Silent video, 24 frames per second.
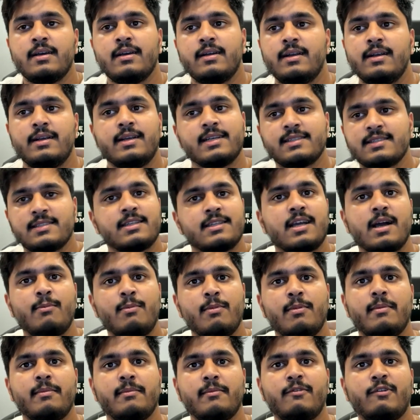Doesn't
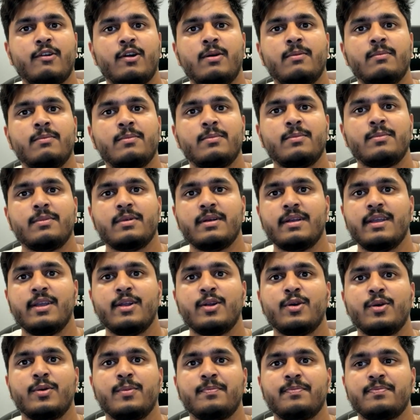come from
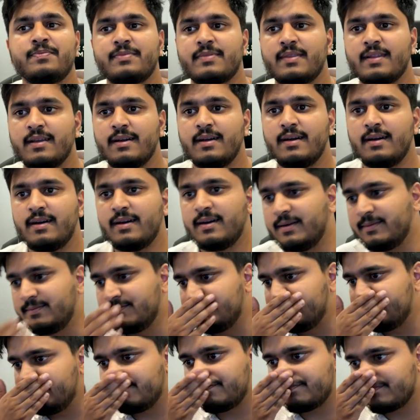the
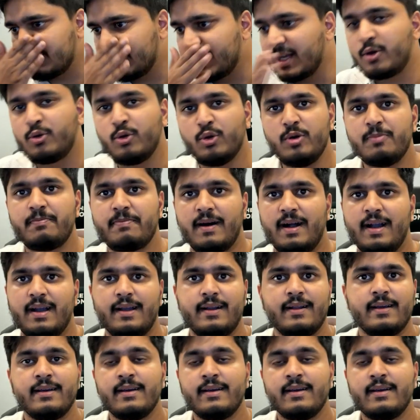good part.